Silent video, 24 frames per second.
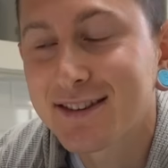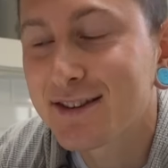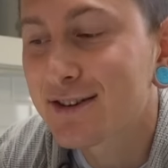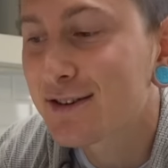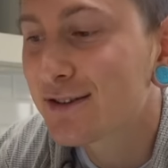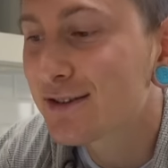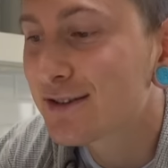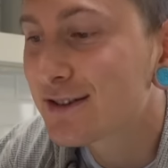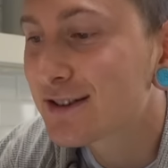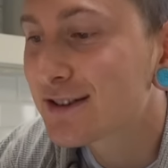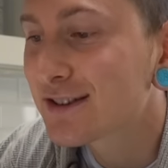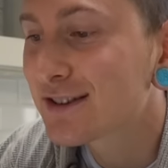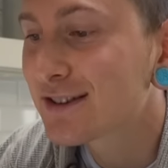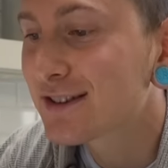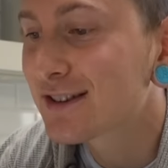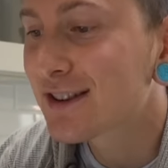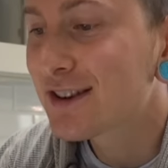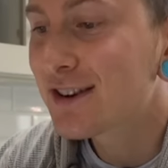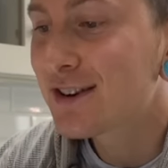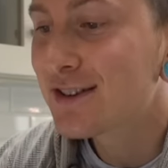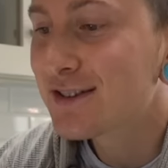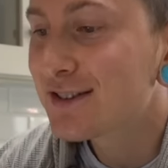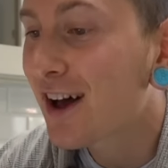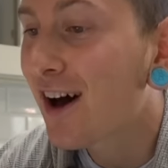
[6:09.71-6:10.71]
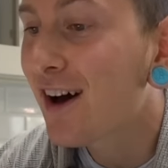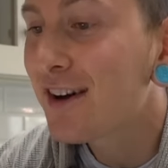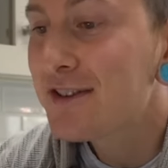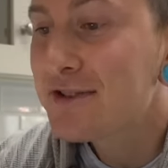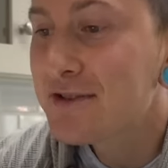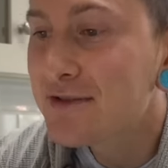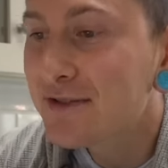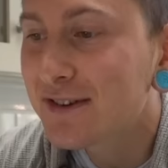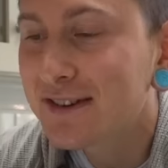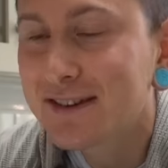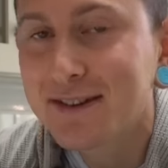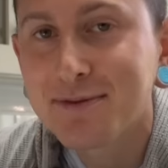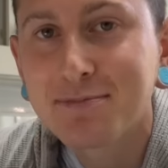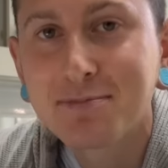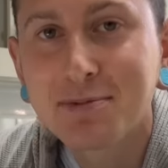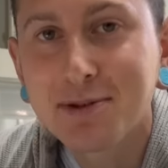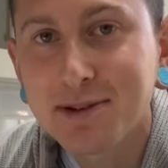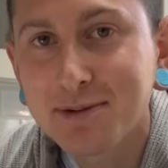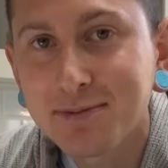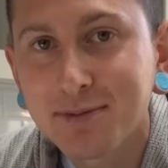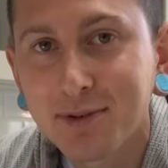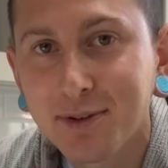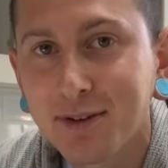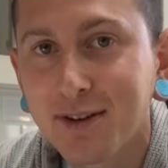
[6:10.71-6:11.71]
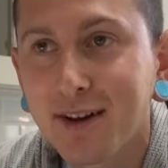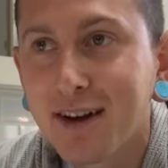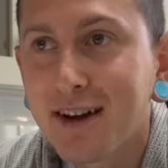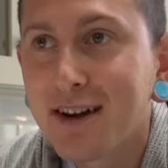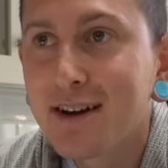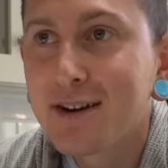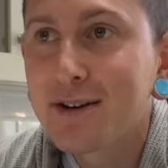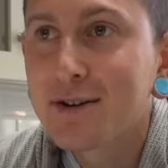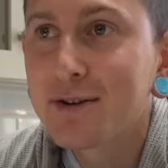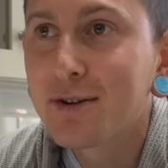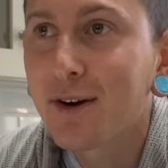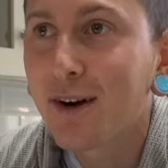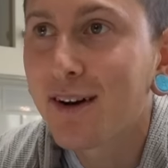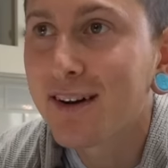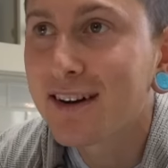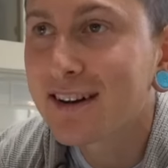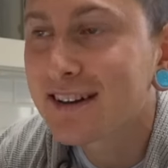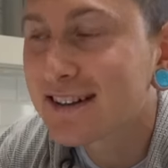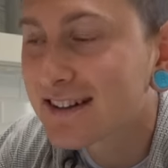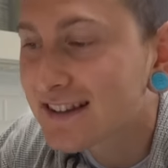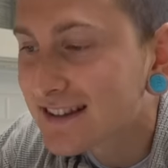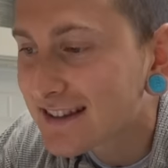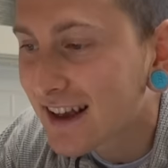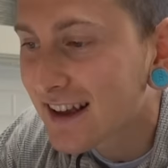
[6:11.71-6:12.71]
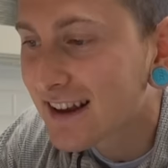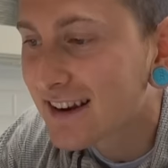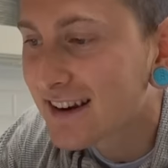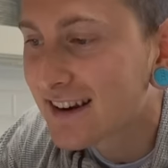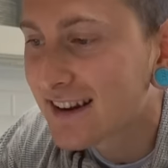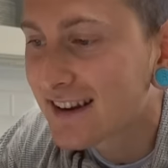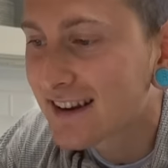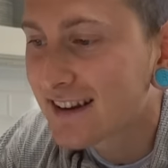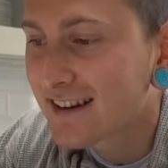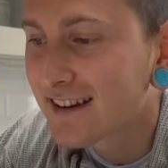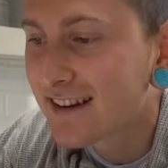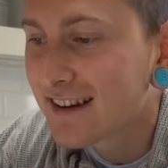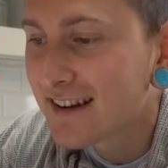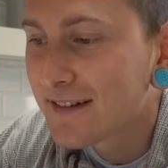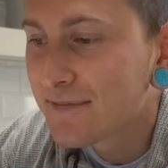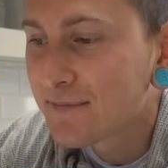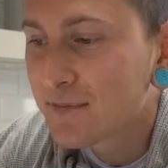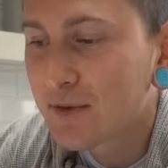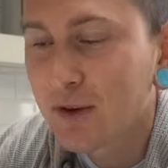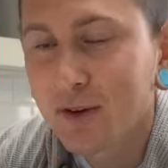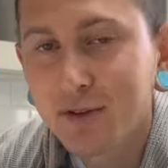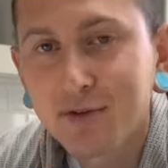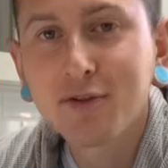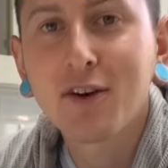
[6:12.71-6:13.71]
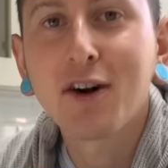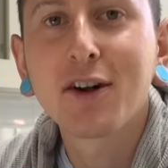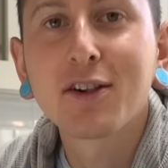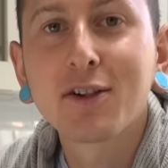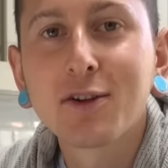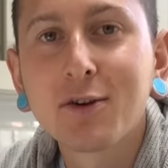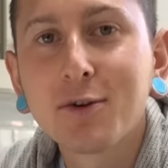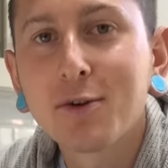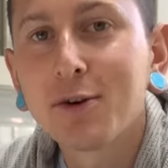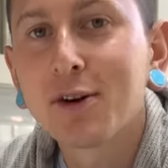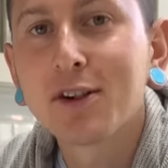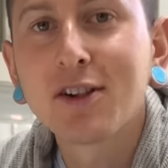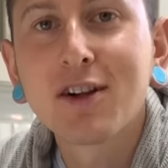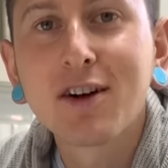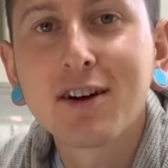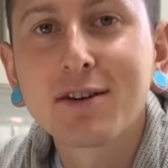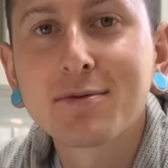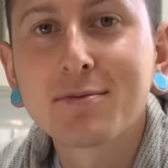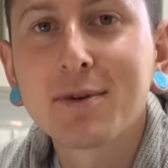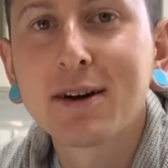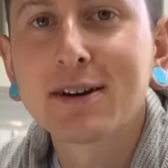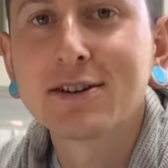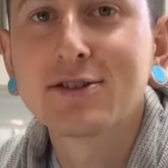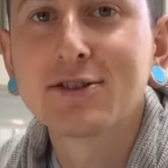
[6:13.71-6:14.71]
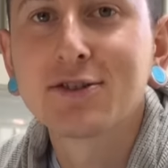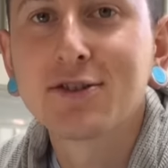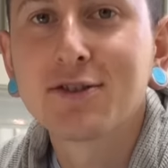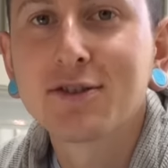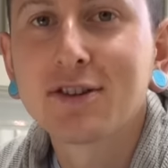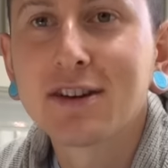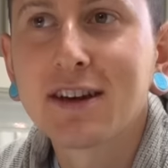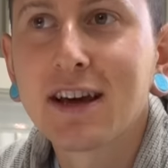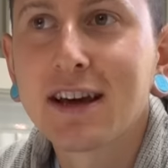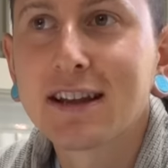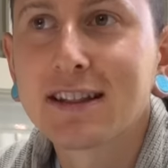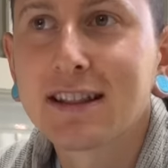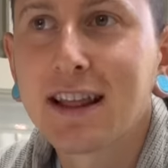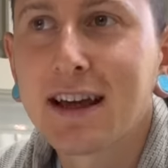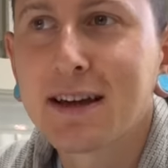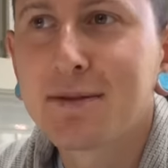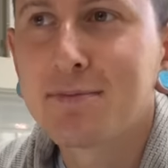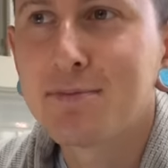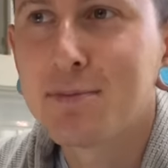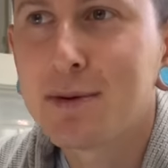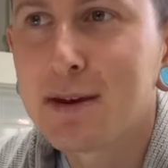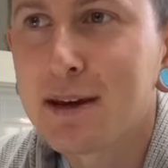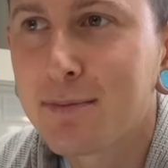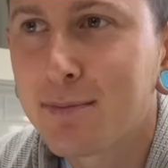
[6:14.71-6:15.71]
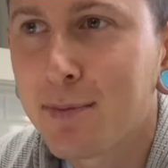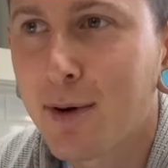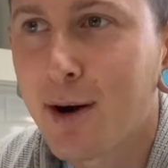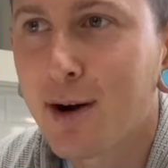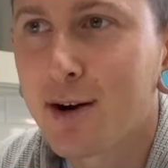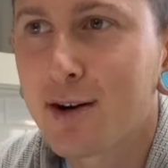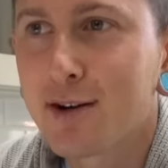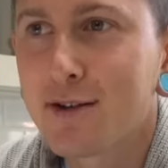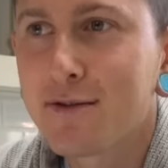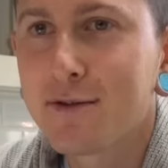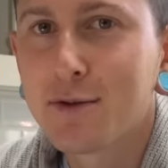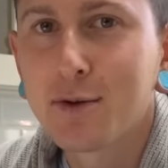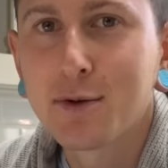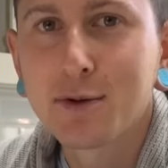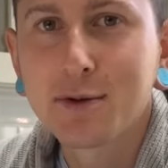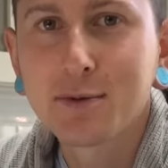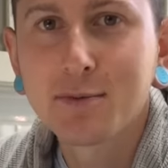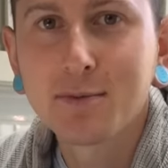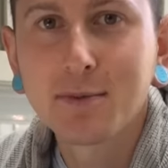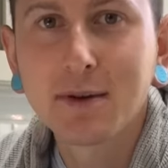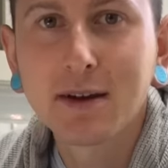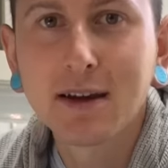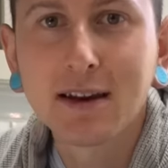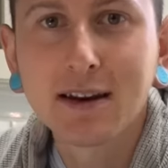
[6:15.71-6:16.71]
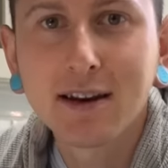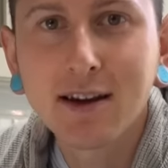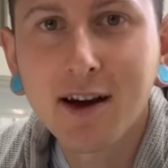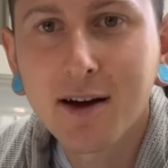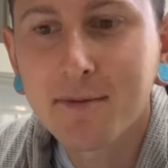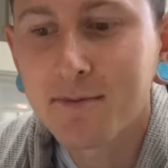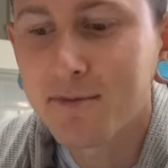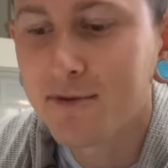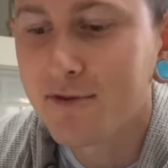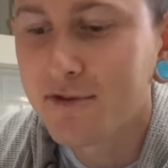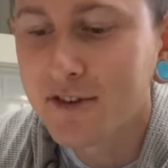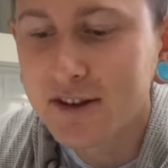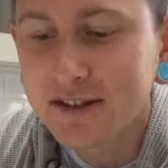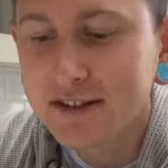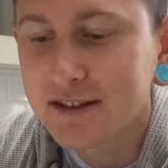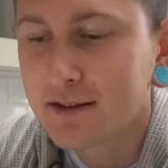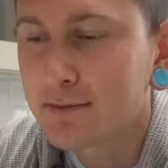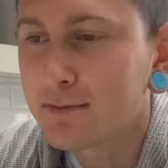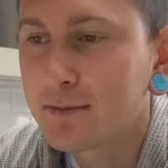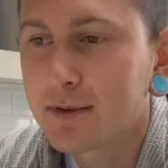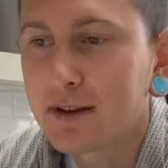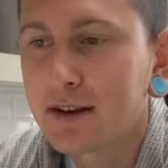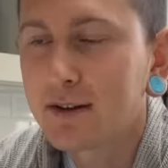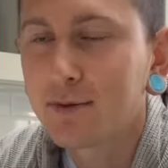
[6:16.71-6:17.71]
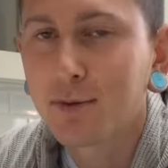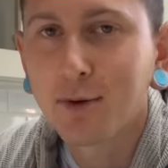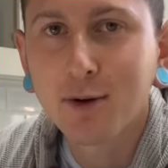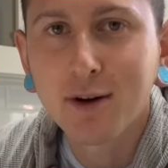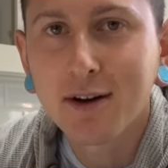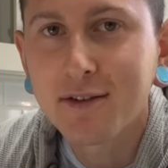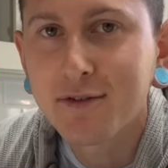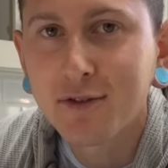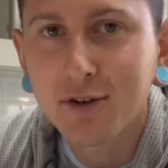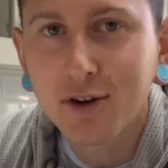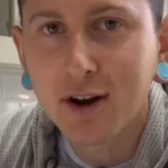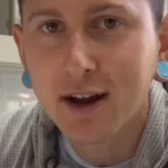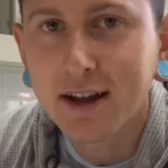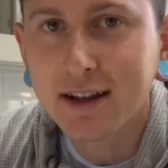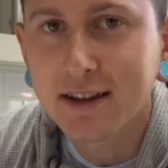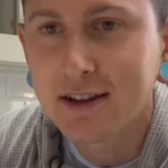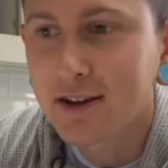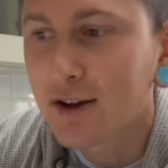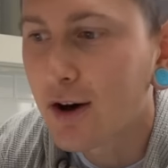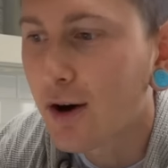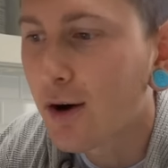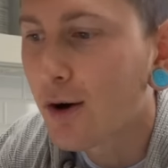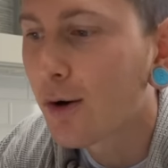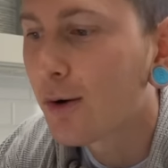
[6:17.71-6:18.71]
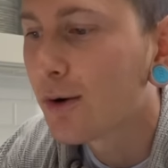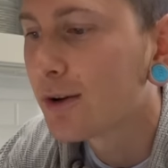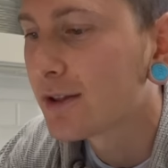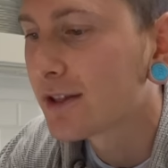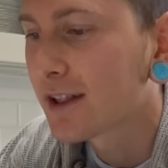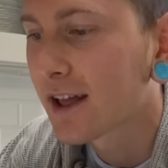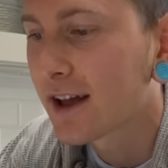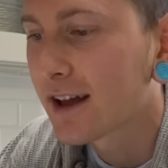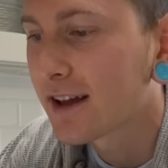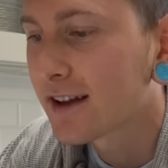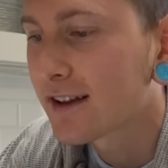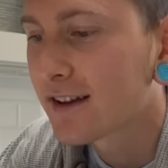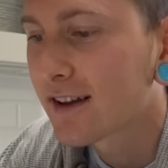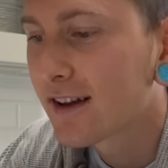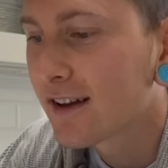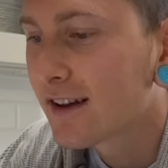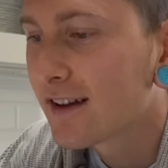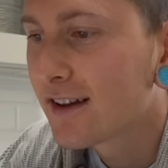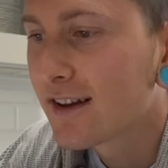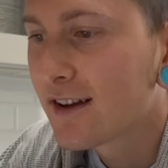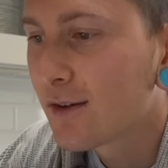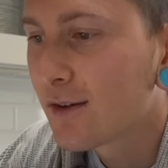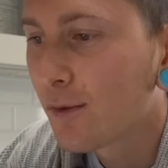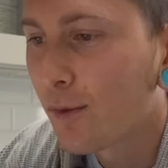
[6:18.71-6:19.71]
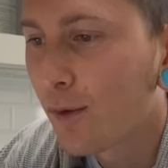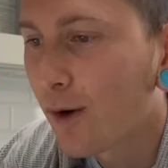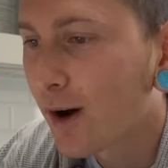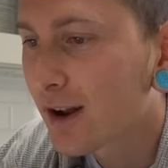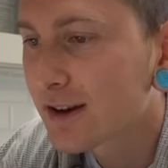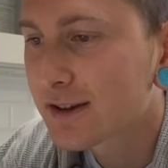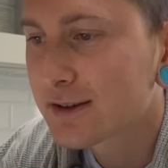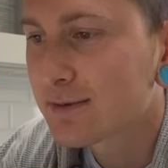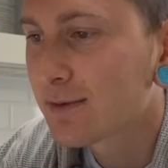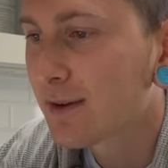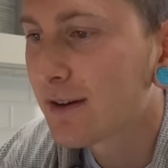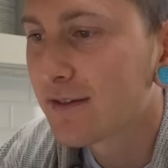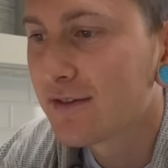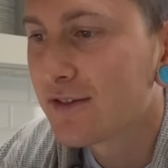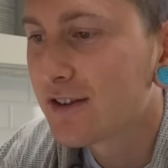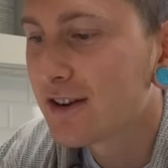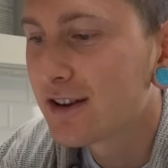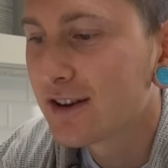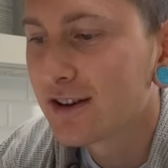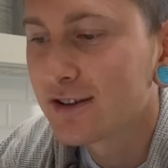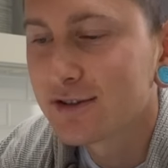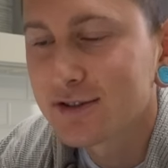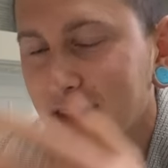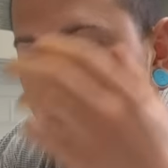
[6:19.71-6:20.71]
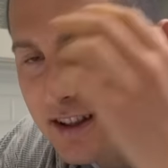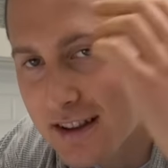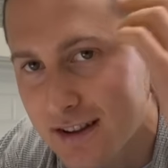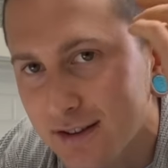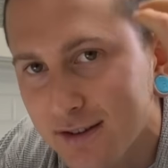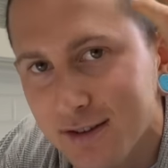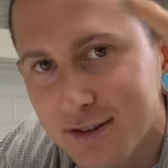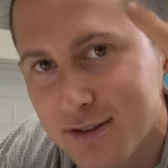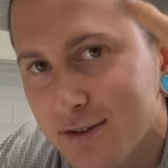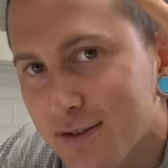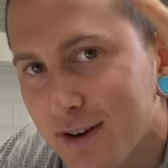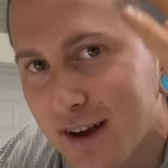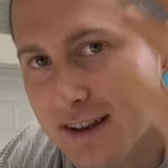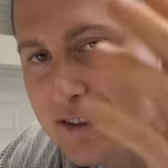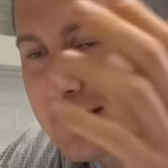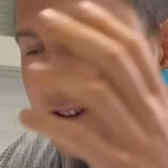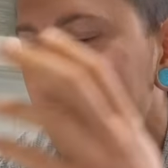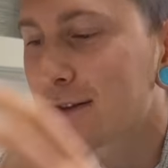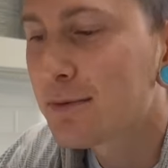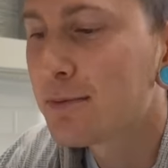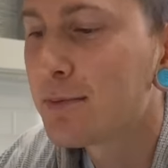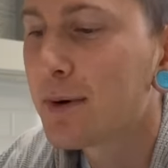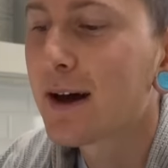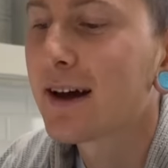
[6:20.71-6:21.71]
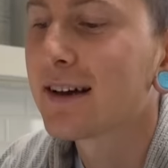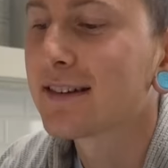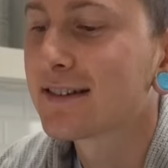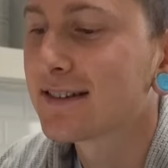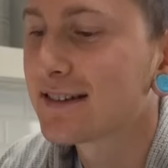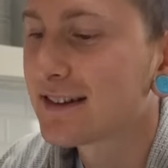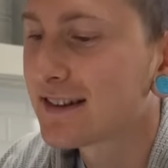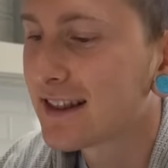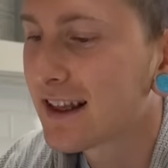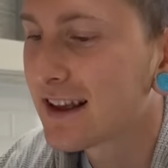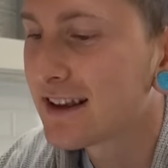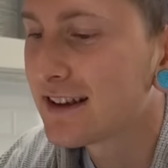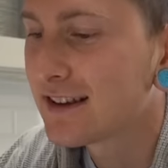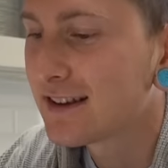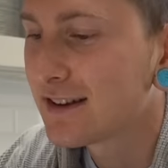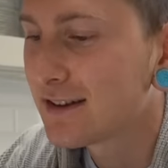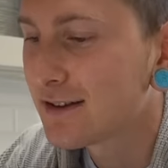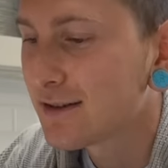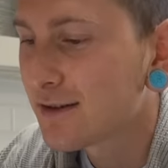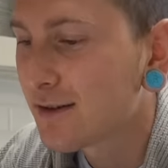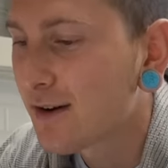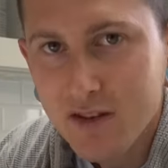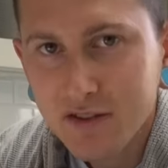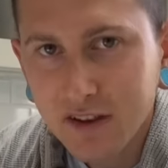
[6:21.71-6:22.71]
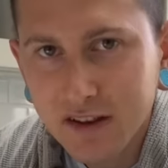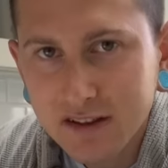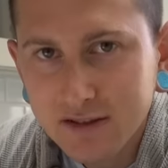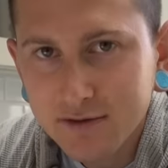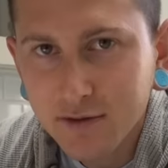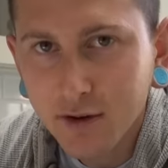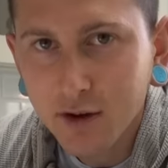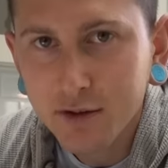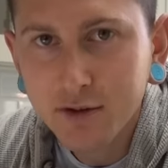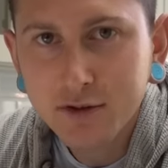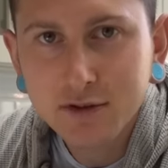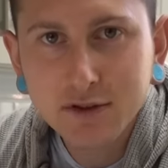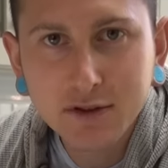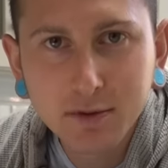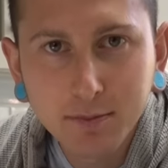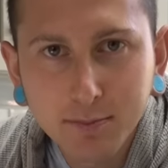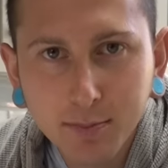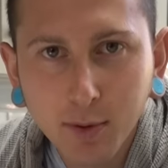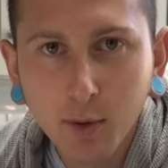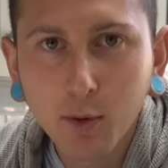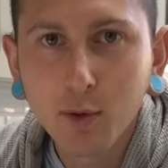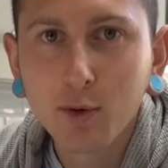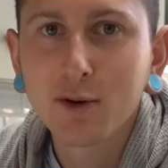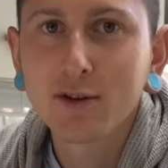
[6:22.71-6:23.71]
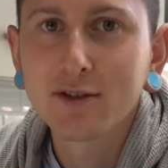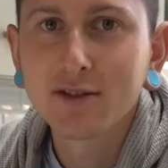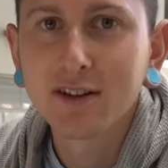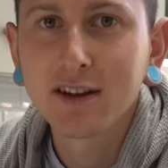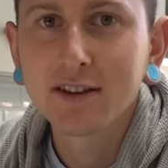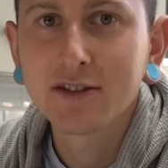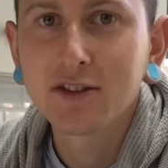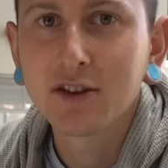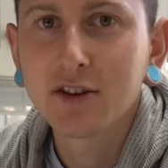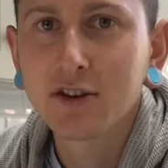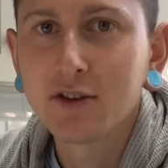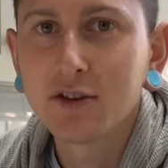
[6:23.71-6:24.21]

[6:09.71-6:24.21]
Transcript: There's hundreds of people who are excited to follow along my journey and like be a part of it with me and come visit me wherever I go and like watch my videos. Like, you guys are the best. Thank you. Thanks for all the support and like the